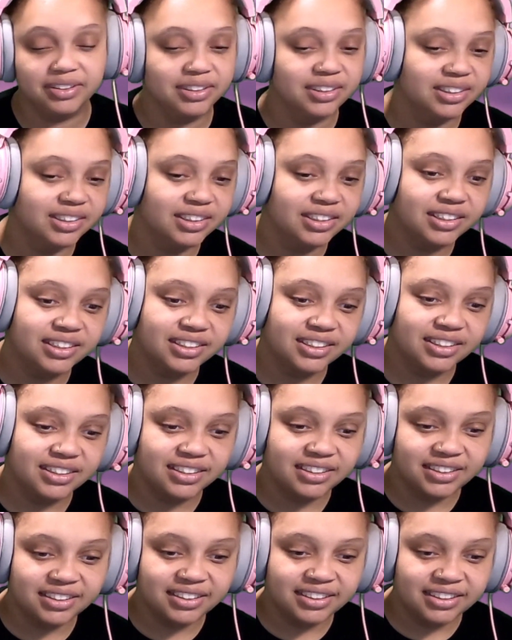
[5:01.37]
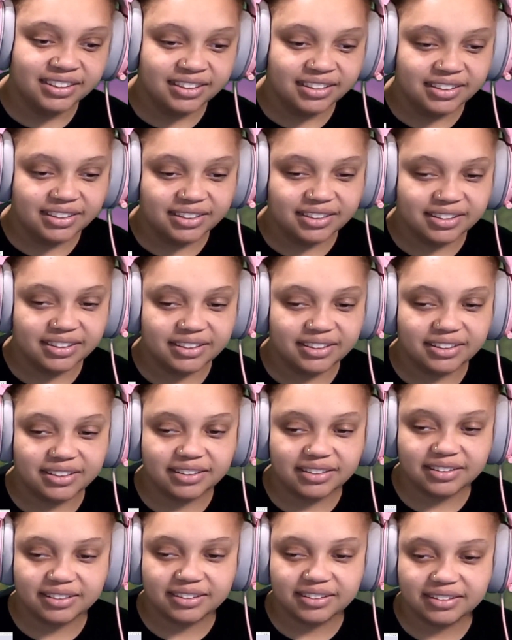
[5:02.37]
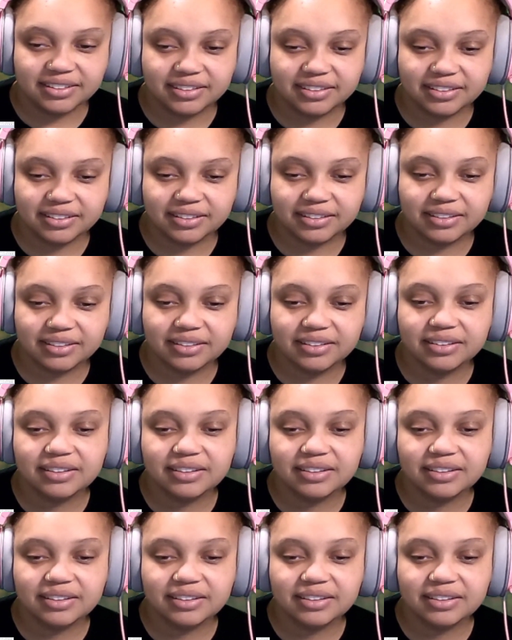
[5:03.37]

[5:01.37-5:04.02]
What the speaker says: The person shown says nothing.